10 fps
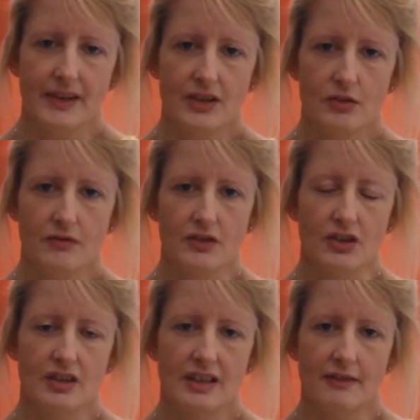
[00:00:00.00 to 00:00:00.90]
It sort of
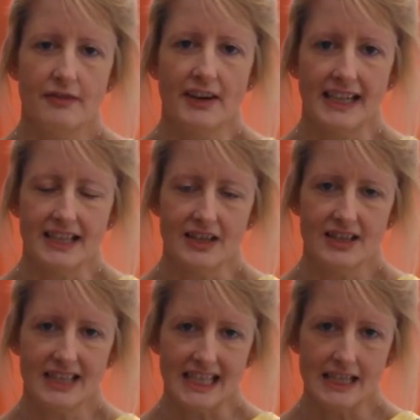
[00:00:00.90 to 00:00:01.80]
just, it affects her
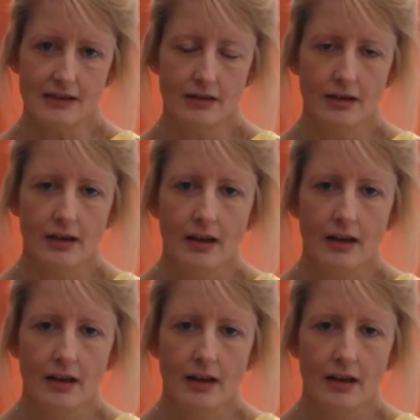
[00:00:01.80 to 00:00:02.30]
skin.